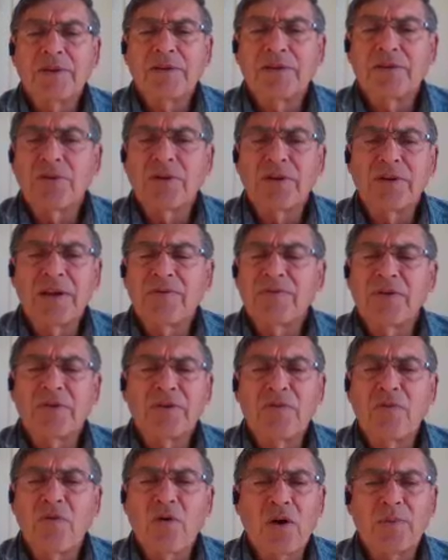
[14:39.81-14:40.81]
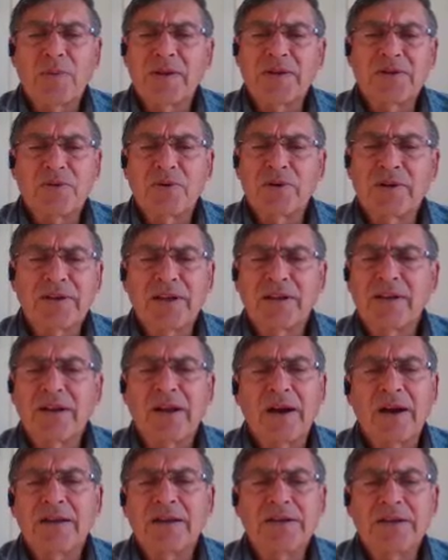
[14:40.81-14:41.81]
so you have to informally sort of get
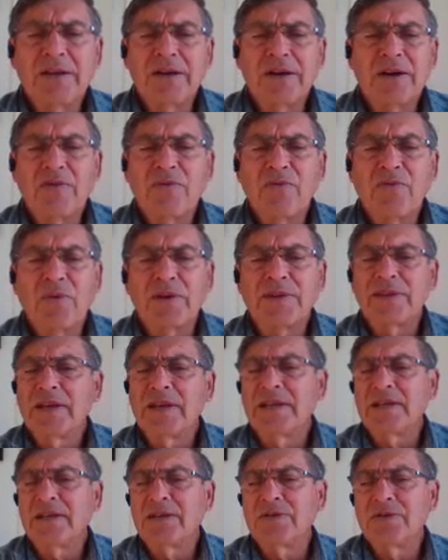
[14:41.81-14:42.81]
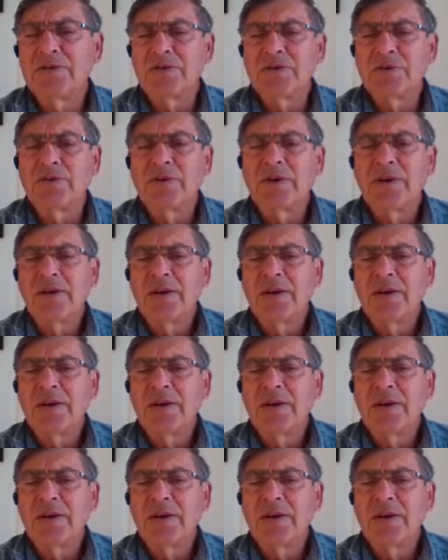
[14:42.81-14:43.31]
an idea of what they can do.